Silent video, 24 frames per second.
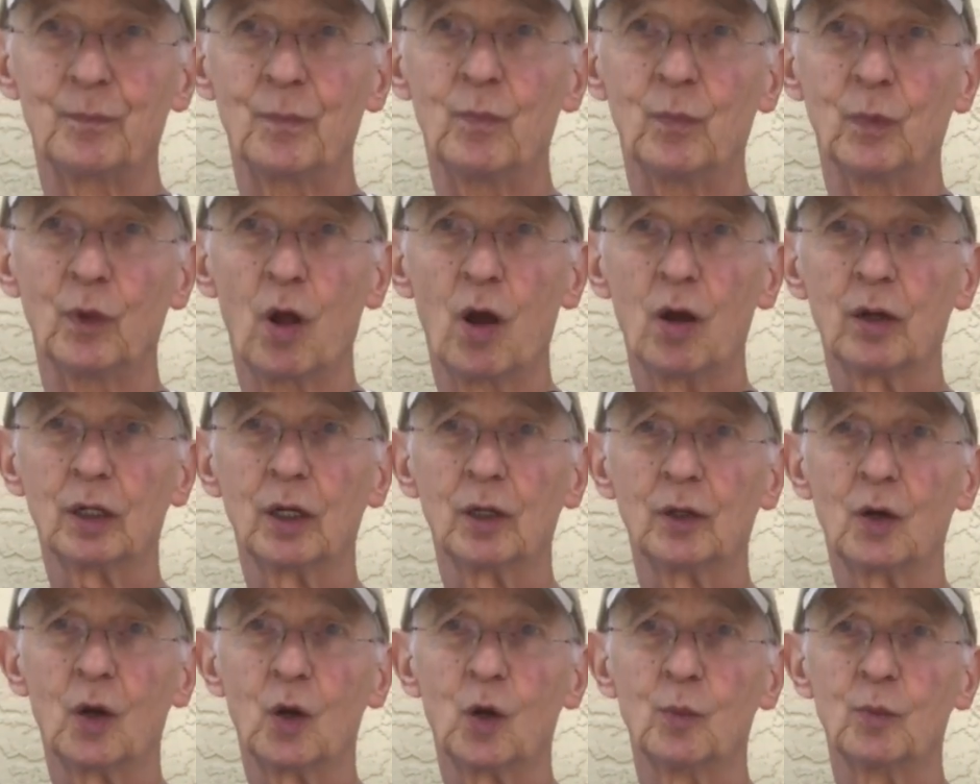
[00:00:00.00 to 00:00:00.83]
Long
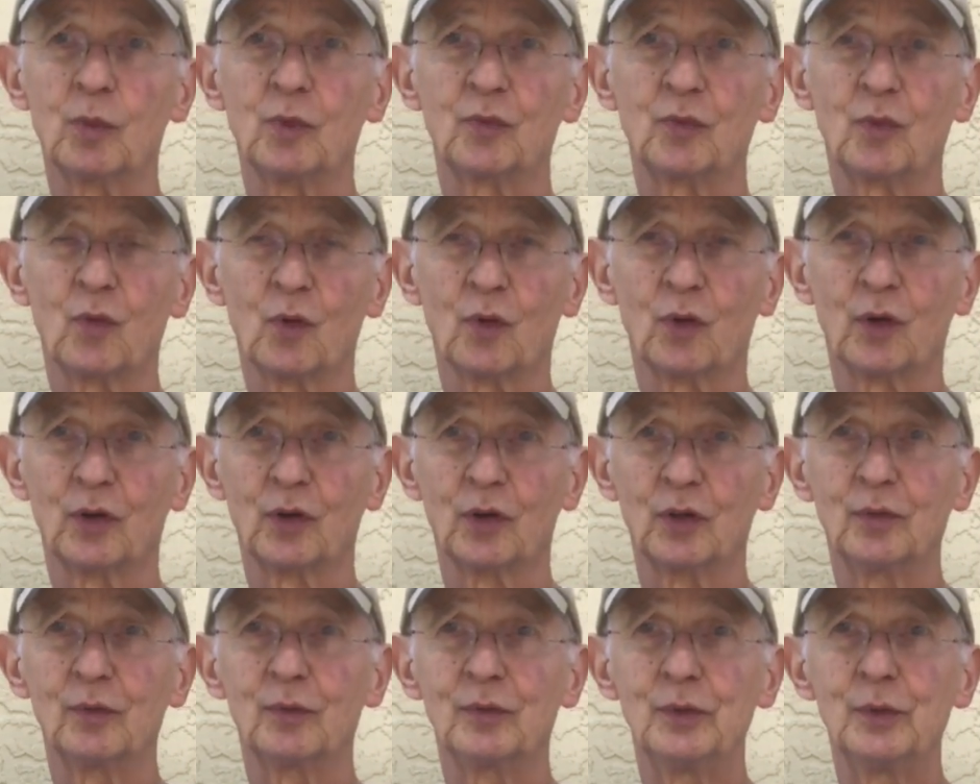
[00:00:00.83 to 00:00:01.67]
ago,
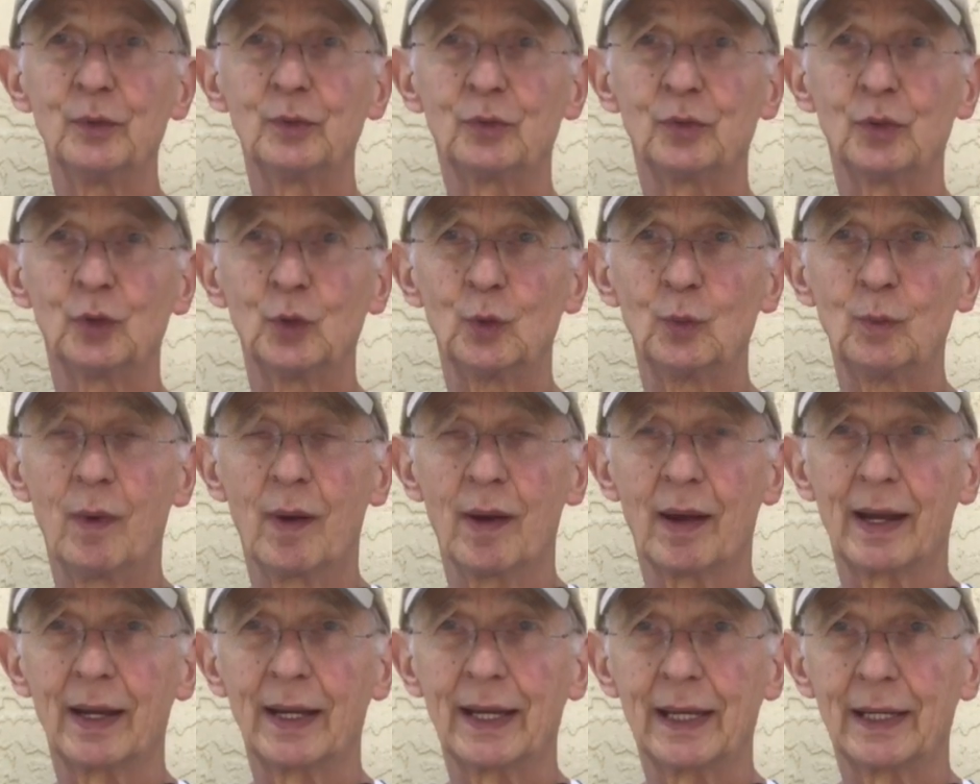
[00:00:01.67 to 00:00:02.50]
before YouTube,
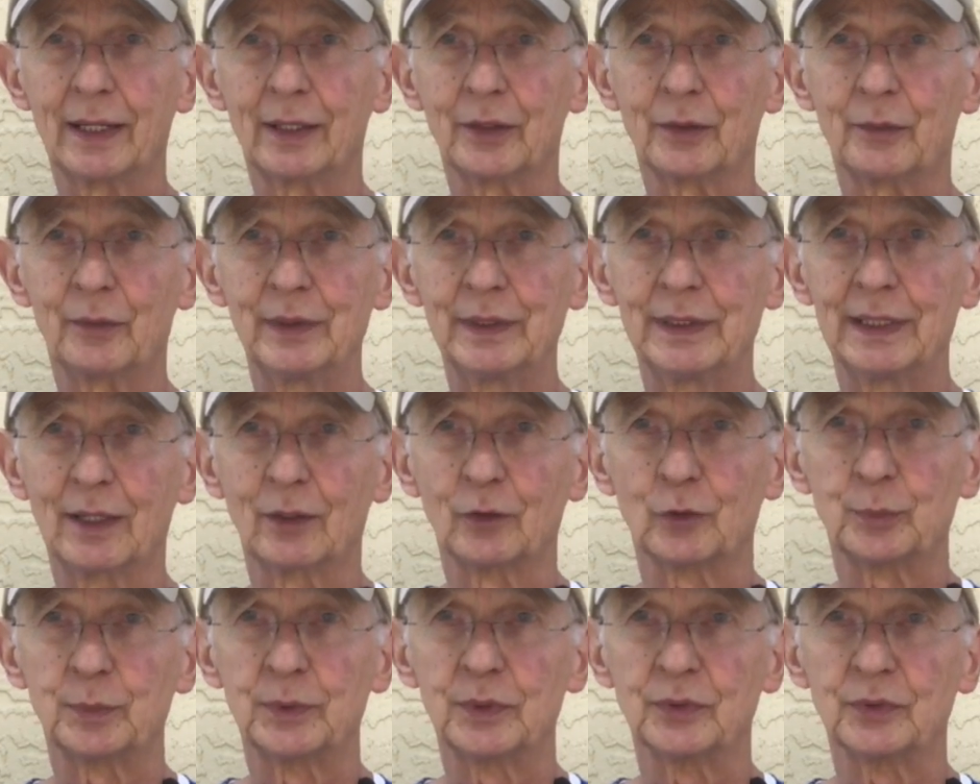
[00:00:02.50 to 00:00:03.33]
I had a
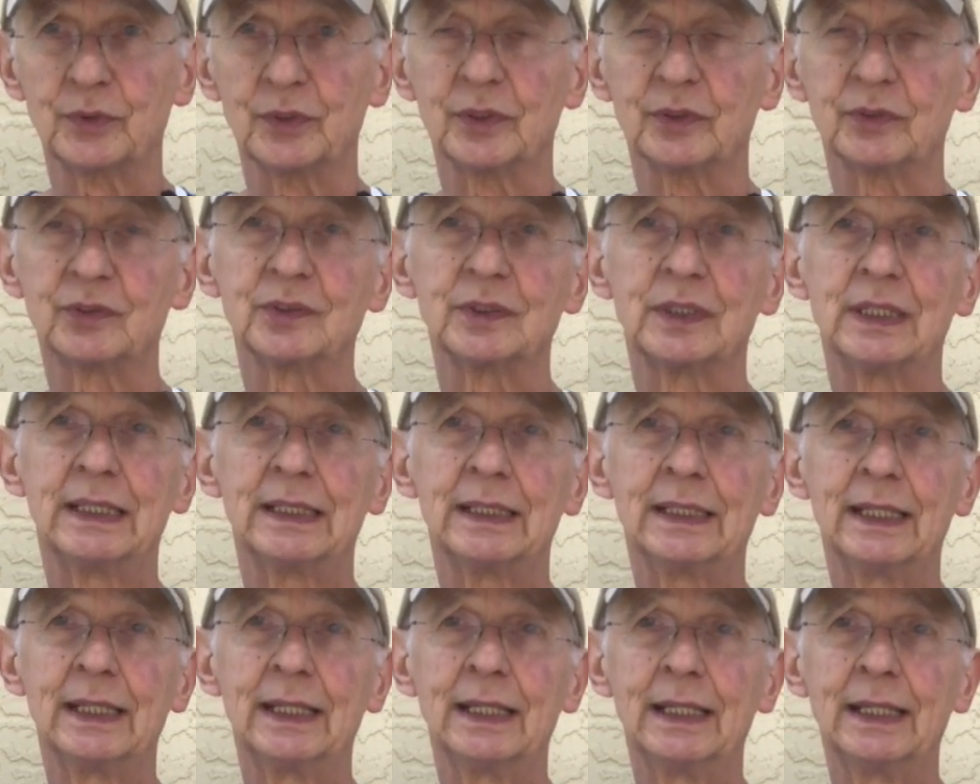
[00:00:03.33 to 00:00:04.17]
greenhouse business.
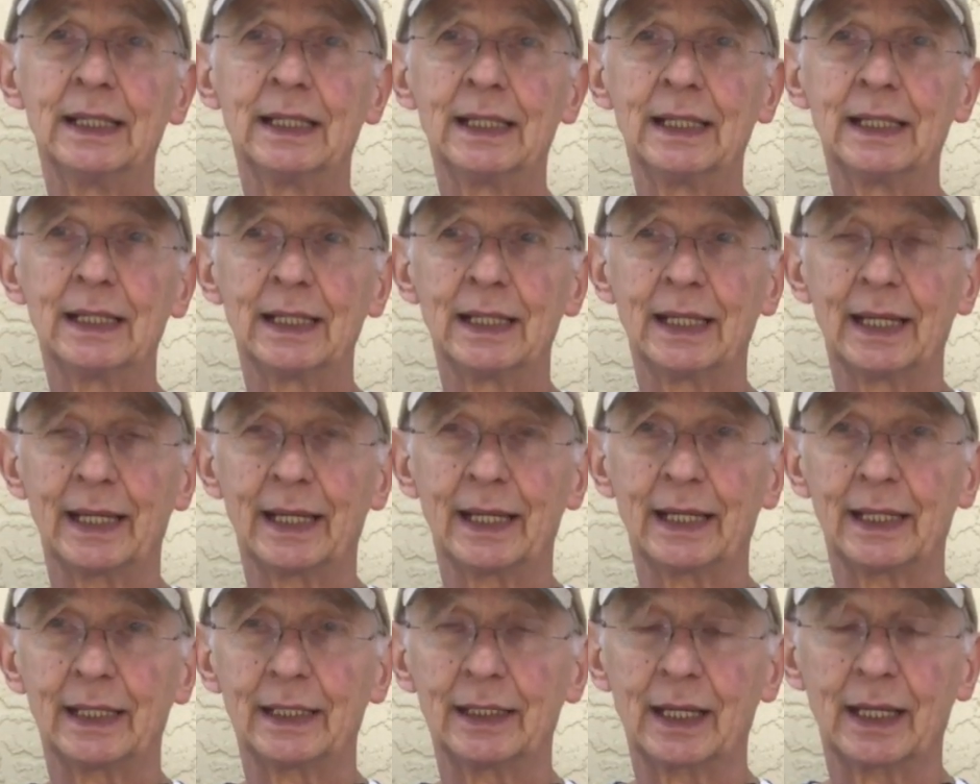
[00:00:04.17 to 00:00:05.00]

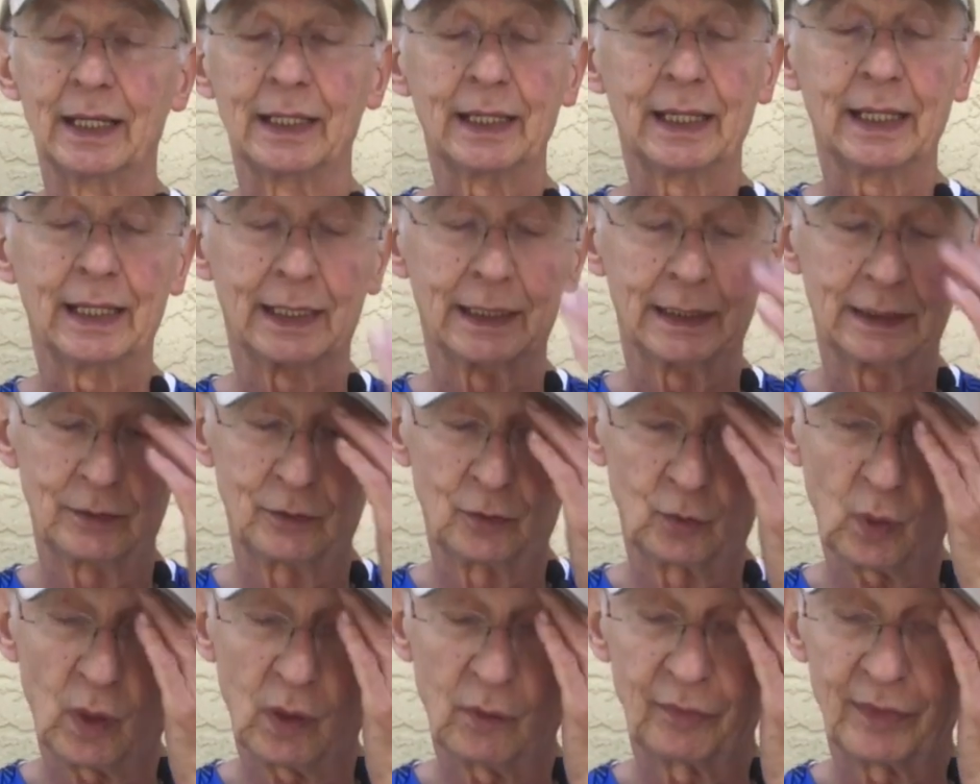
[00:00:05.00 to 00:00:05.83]
And I had
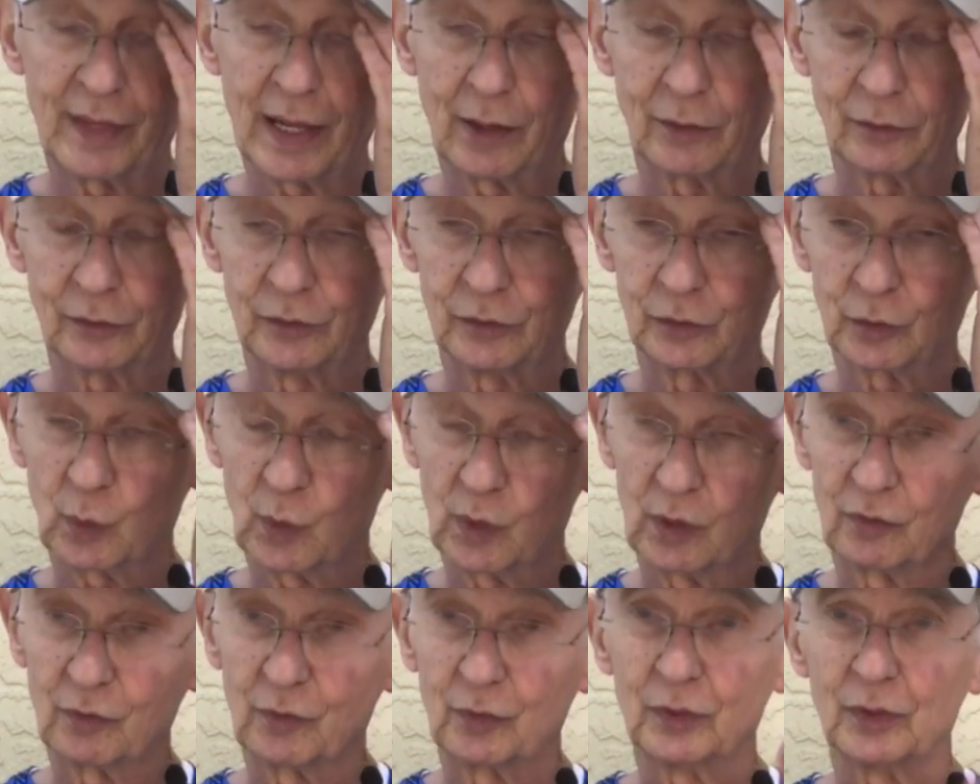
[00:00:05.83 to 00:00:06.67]
12,000
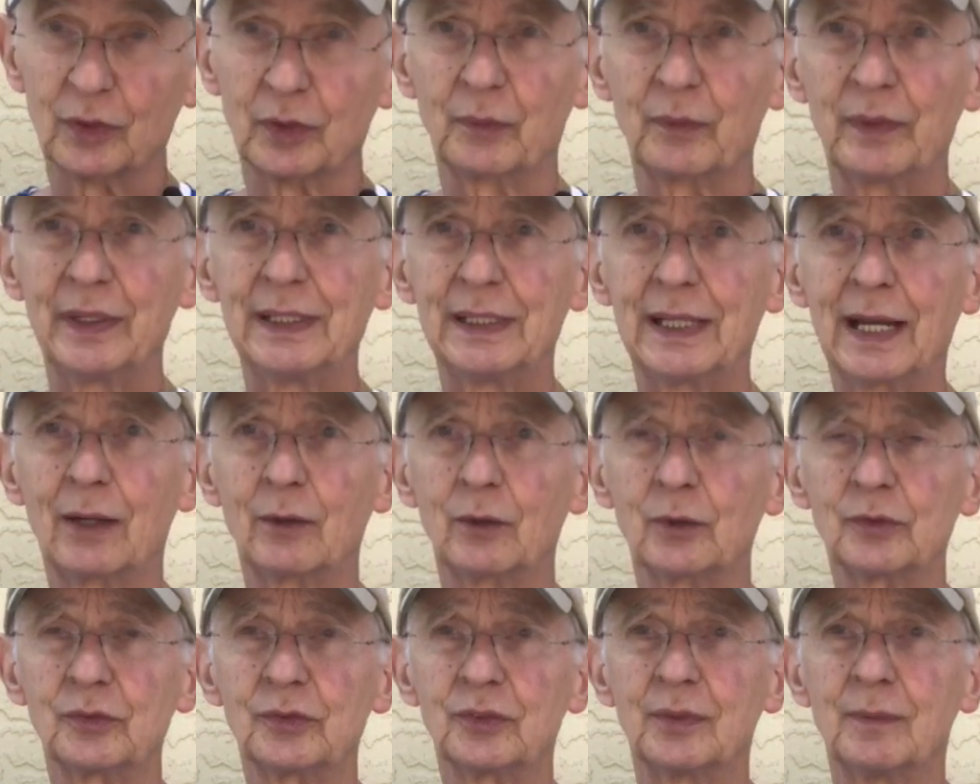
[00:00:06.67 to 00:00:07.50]
square foot of
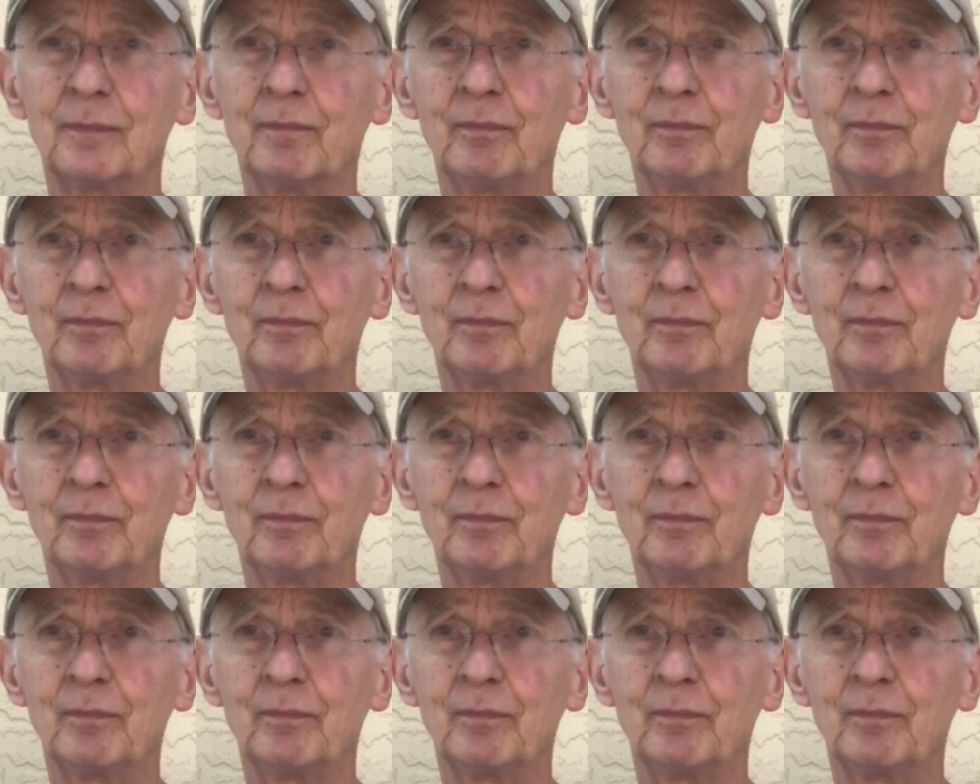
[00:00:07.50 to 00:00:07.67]
greenhouse,